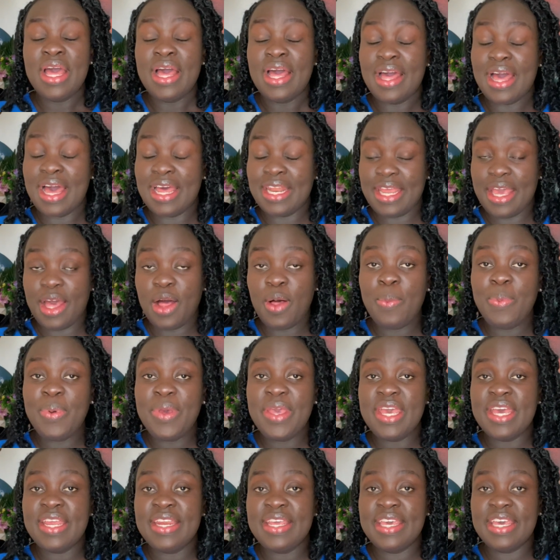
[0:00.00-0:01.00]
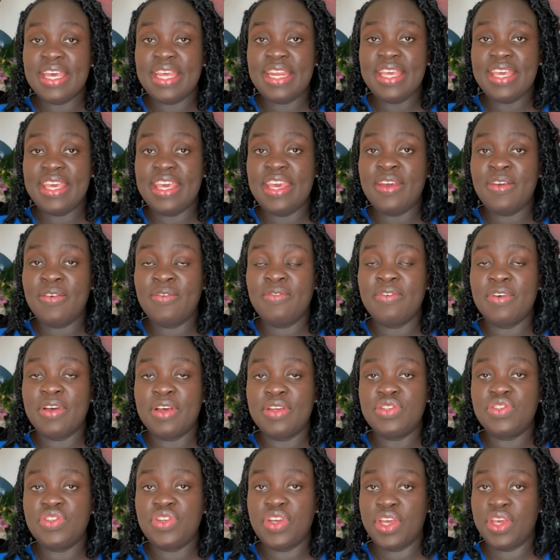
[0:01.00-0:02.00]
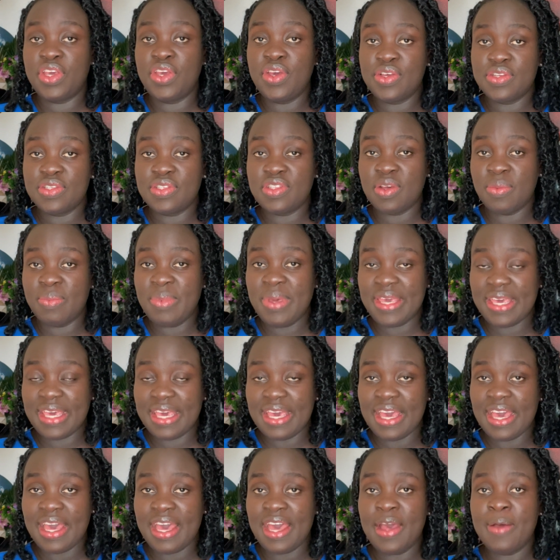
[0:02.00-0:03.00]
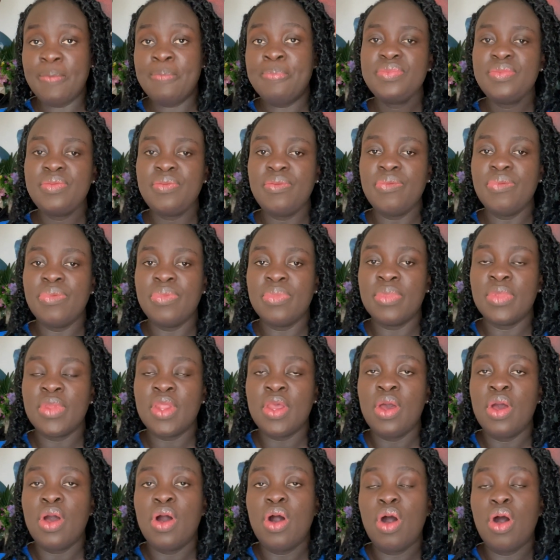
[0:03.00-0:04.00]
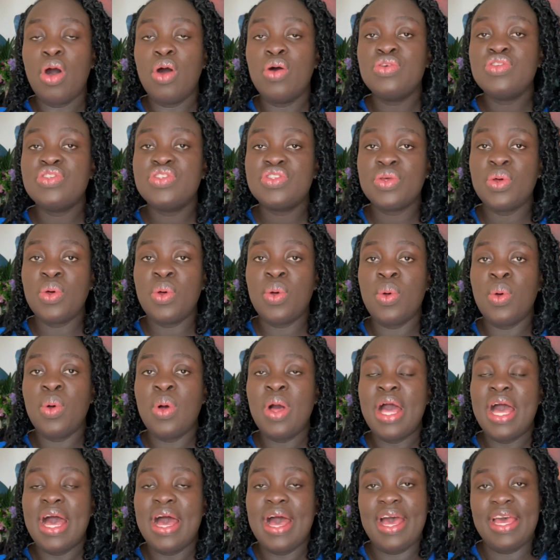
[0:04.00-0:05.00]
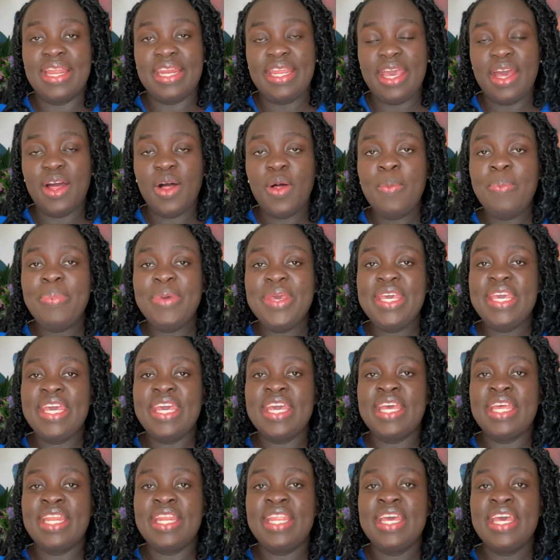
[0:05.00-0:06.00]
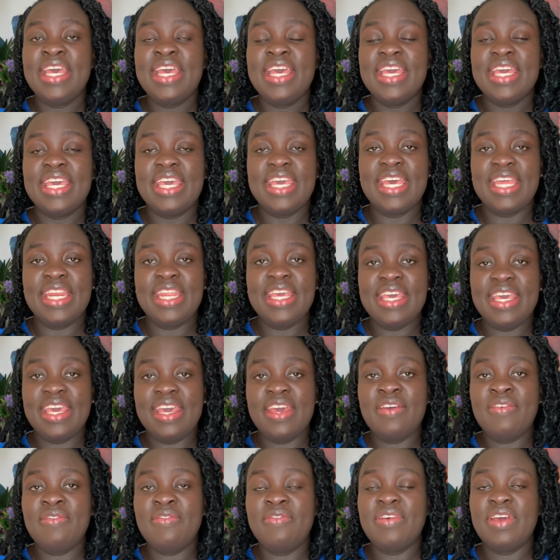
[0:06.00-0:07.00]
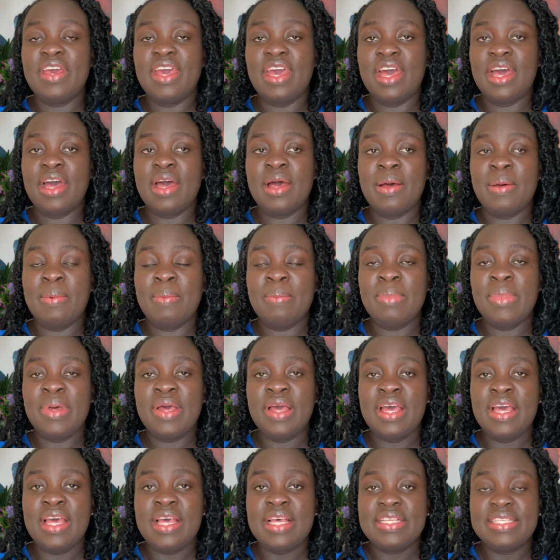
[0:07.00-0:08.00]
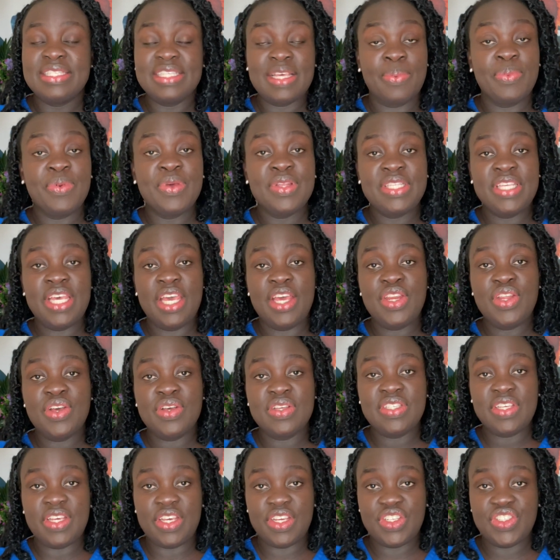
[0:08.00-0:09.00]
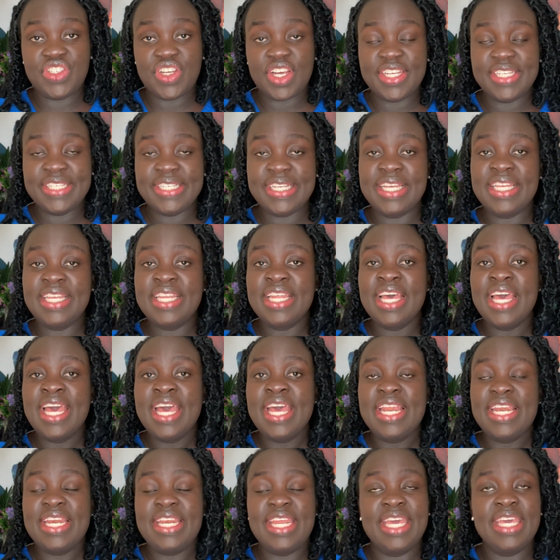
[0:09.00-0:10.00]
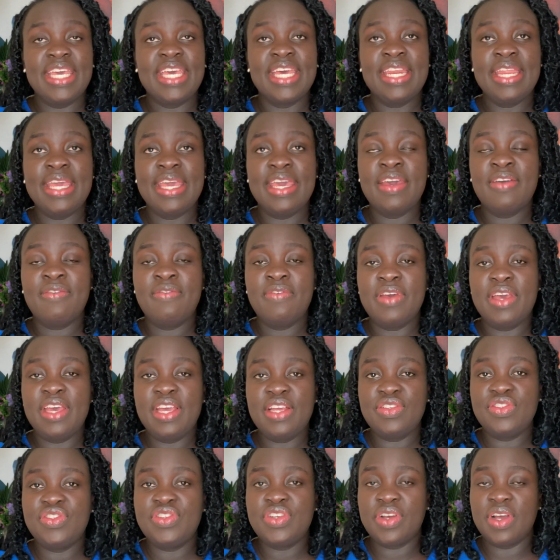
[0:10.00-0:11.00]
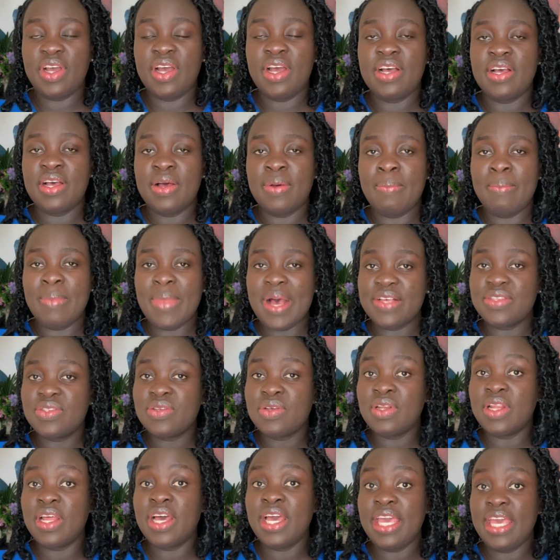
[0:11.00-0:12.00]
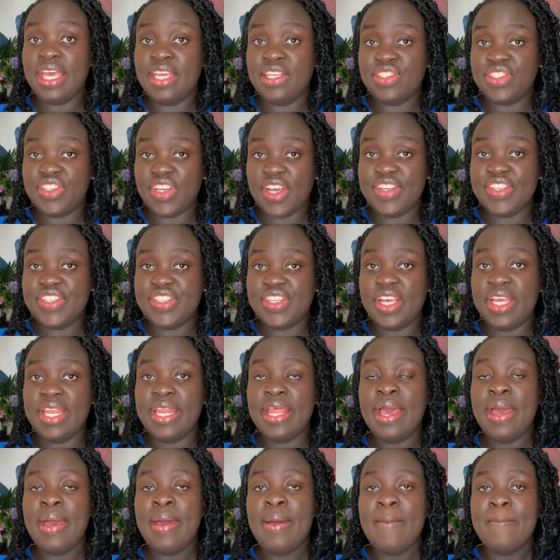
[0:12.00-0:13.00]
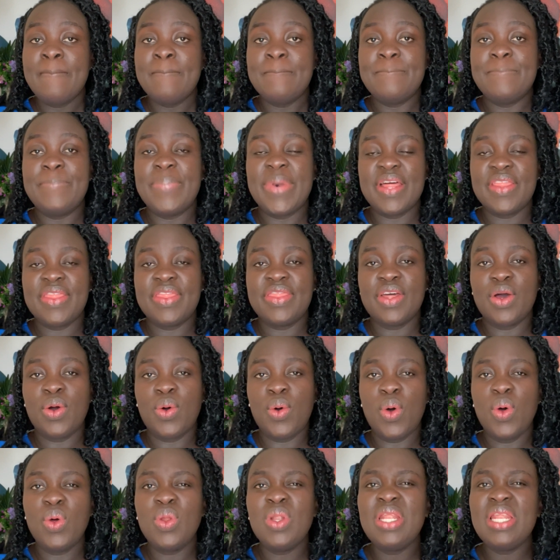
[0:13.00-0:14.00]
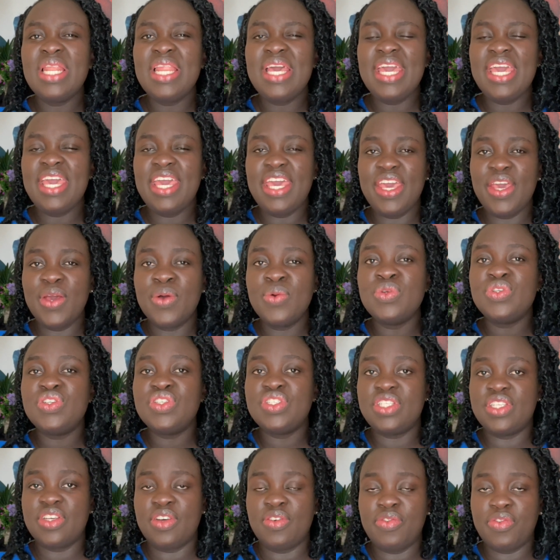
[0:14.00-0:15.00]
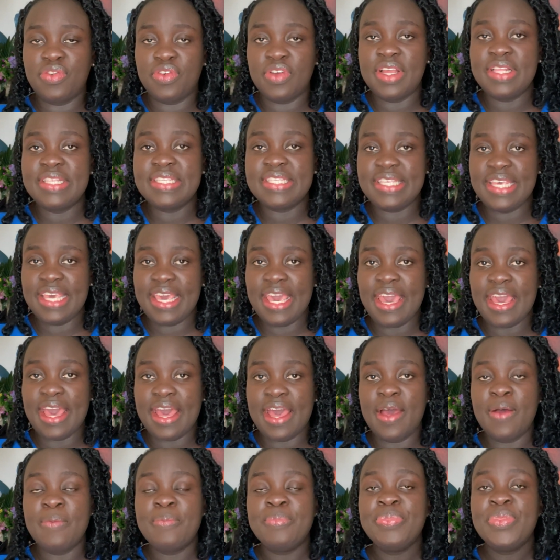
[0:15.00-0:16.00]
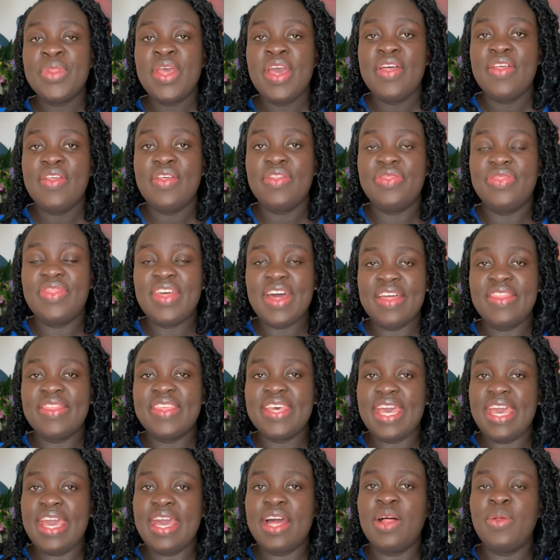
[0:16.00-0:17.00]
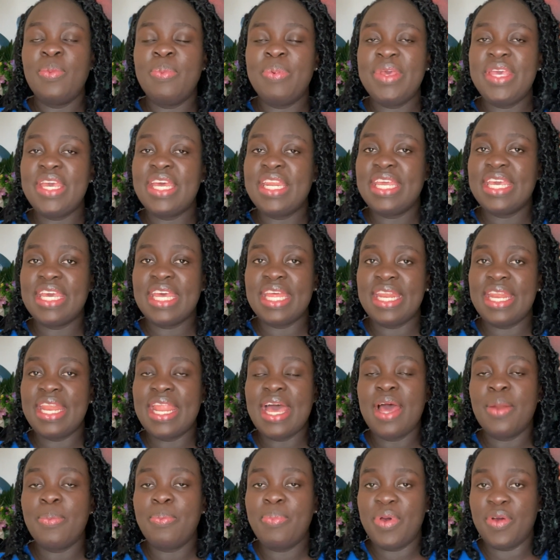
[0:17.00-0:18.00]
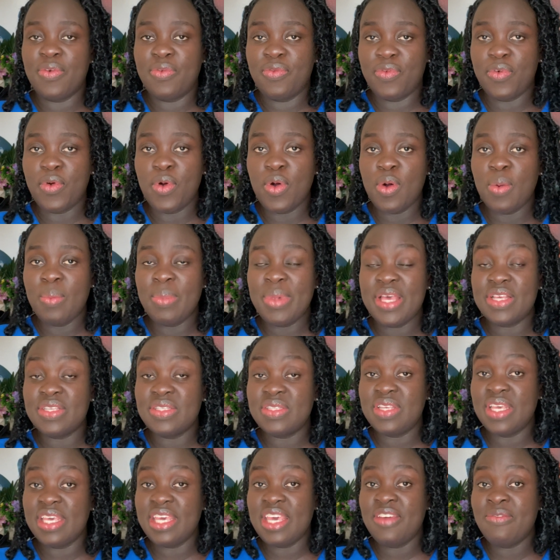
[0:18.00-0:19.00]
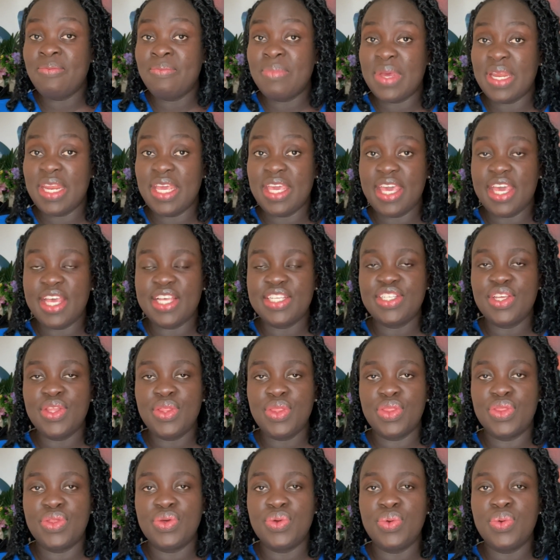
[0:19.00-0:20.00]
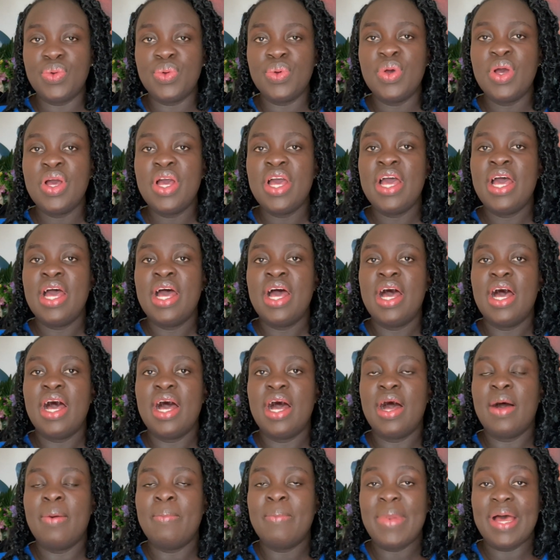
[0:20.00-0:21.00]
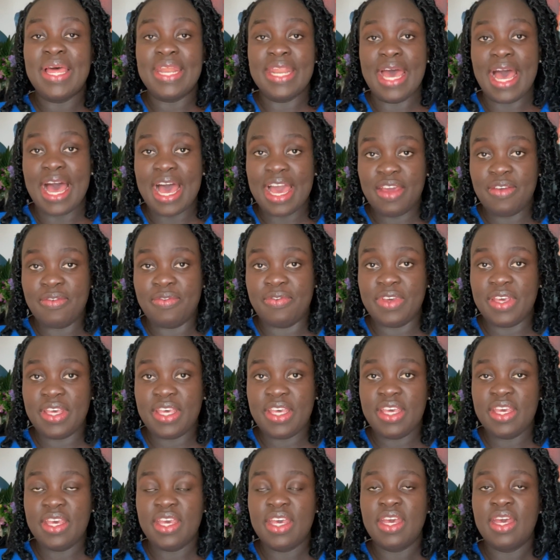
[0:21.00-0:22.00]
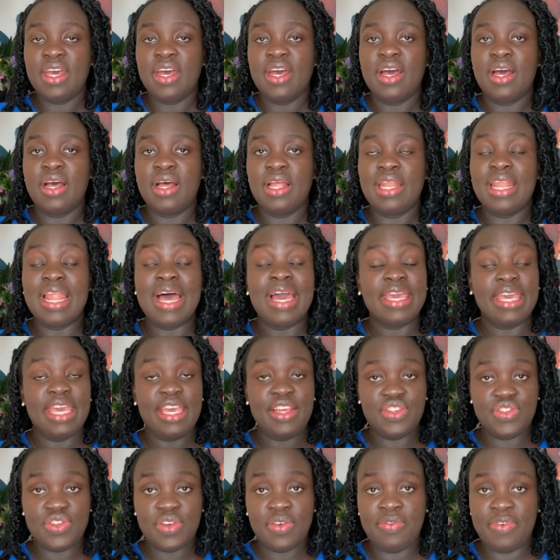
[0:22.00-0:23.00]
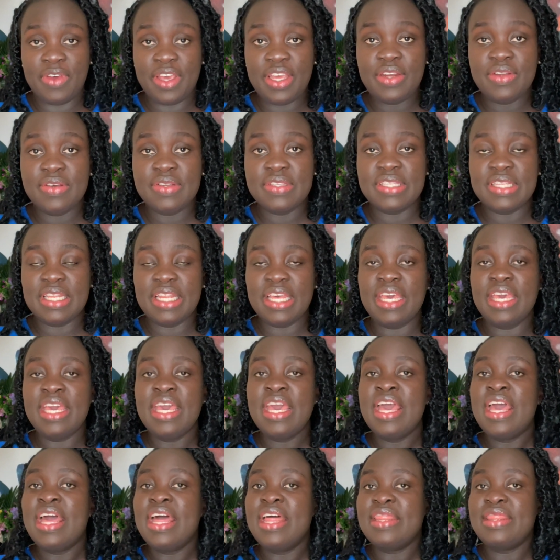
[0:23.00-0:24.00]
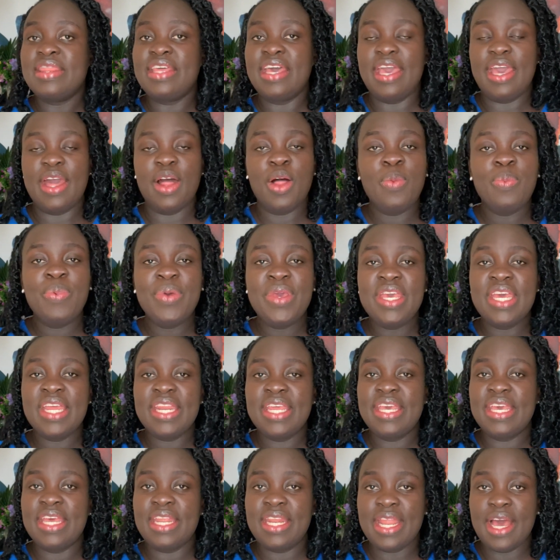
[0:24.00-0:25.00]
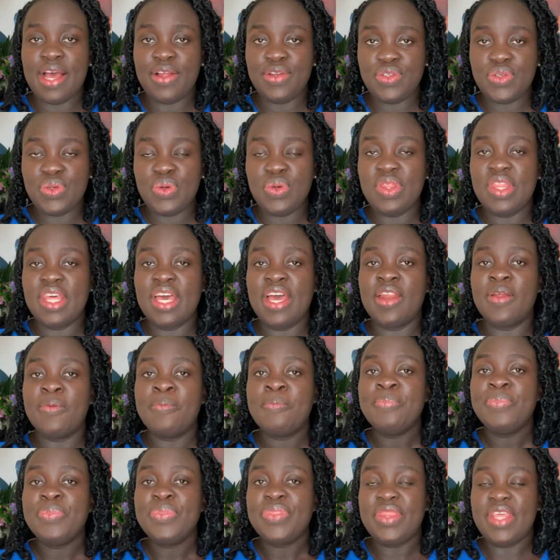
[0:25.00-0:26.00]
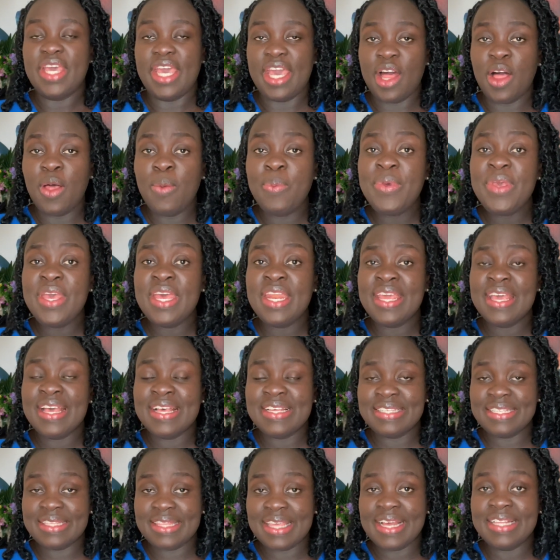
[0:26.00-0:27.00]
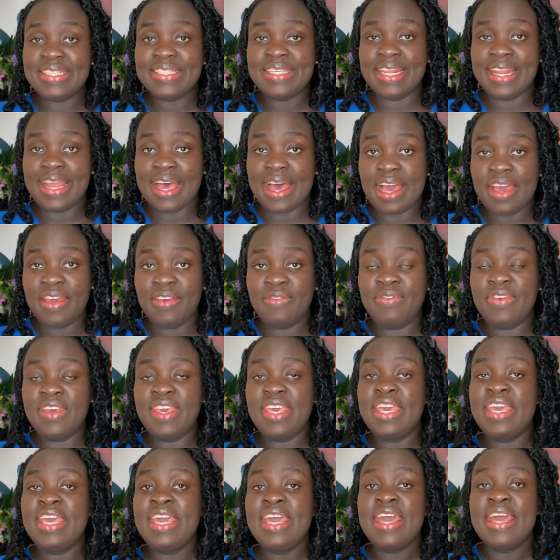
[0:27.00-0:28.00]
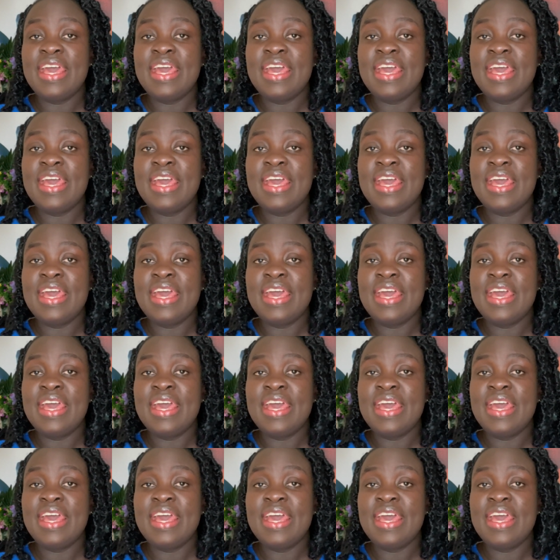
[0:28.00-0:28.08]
An LPN can give tracheostomy care. Also, an LPN can give subcutaneous injection. They can give intramuscular injection. But the only huge difference here that the LPN cannot perform is to give medication through an IV, like intravenously. The LPN cannot do that. The LPN can start an IV.